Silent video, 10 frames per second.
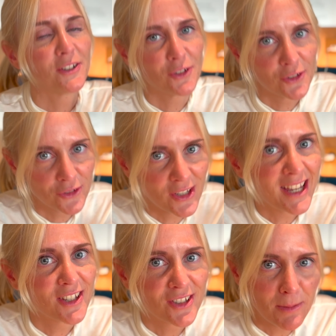had to
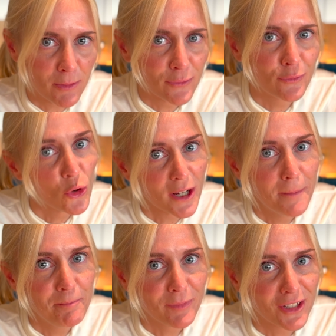take a sip of
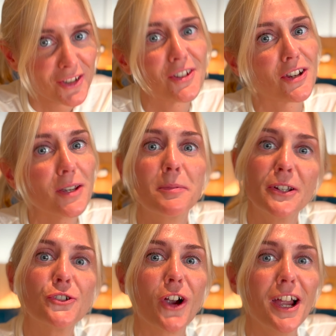water because it's actually
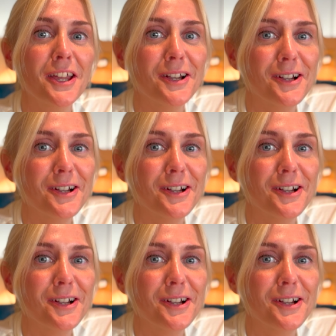pretty dry.